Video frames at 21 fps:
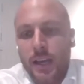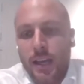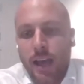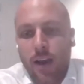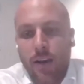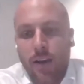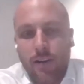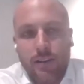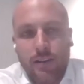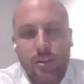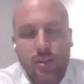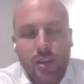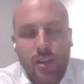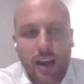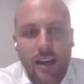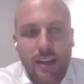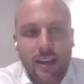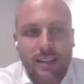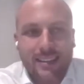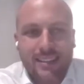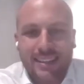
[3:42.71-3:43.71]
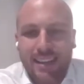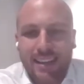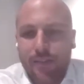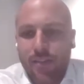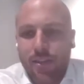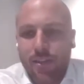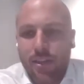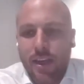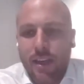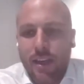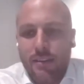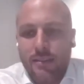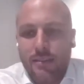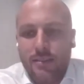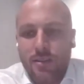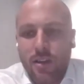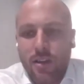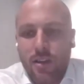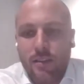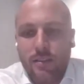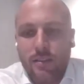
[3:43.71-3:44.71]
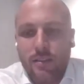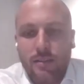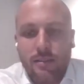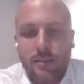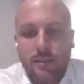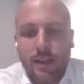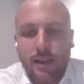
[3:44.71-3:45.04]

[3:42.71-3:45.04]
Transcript: currently trading at $7,000